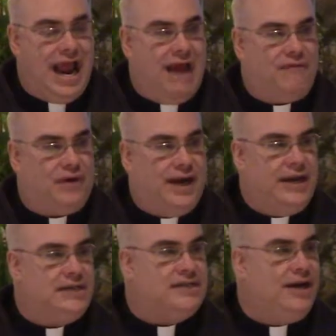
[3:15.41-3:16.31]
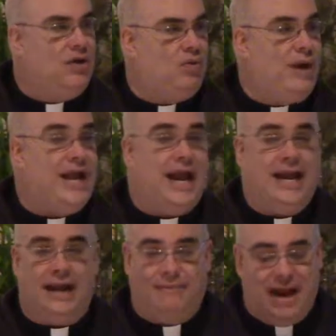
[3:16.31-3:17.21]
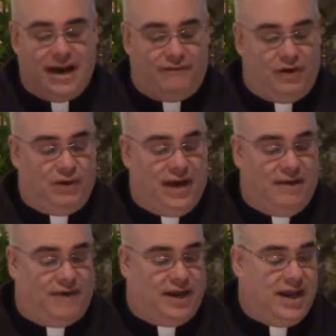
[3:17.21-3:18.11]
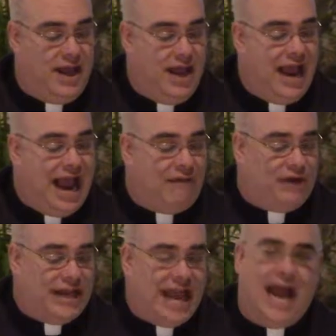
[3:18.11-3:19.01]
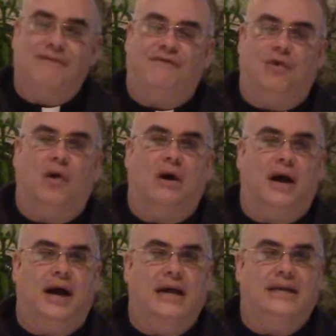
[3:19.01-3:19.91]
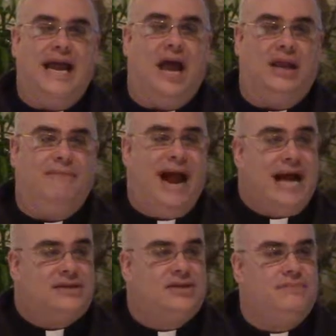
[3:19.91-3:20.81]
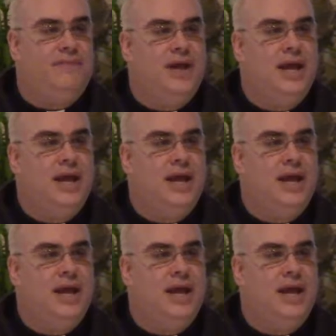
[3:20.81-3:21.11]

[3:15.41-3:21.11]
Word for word: every single weekend and many of you even every day for uh, daily mass.